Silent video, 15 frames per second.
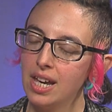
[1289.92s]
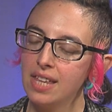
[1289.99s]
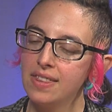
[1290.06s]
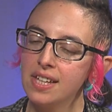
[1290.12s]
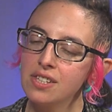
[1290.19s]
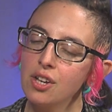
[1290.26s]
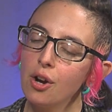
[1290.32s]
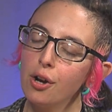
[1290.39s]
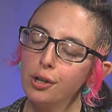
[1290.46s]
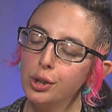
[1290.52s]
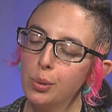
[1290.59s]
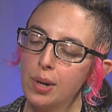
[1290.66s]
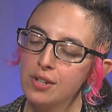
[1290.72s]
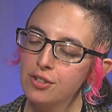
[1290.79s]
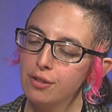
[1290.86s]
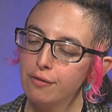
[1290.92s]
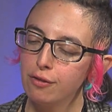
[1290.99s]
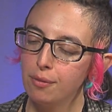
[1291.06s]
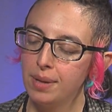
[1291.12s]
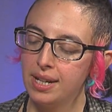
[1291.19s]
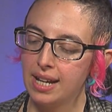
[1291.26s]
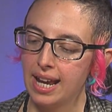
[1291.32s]
That's a hard question
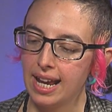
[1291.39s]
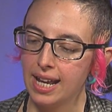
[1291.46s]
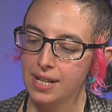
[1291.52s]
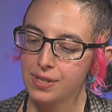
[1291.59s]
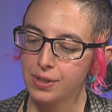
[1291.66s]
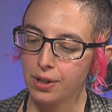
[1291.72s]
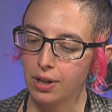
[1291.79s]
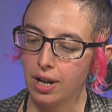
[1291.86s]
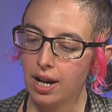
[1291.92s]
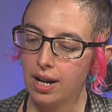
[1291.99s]
for me to answer.